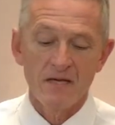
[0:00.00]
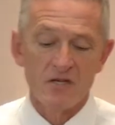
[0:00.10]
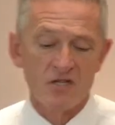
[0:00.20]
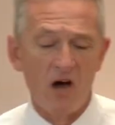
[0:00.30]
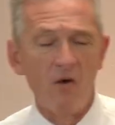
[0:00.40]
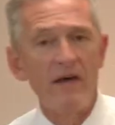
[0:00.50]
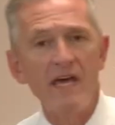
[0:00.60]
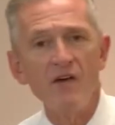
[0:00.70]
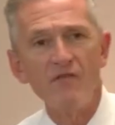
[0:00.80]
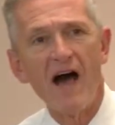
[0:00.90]
So
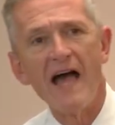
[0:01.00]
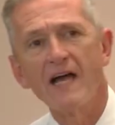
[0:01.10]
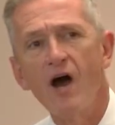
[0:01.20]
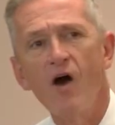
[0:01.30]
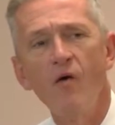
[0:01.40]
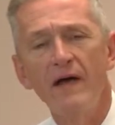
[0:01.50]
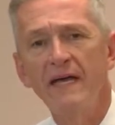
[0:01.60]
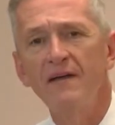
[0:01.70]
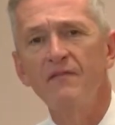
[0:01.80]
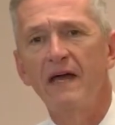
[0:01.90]
if I go
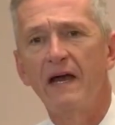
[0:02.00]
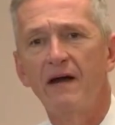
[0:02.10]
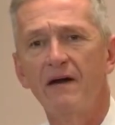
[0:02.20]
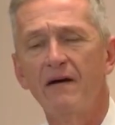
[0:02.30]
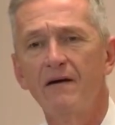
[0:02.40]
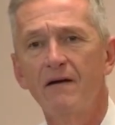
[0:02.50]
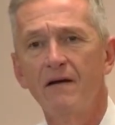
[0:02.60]
in there,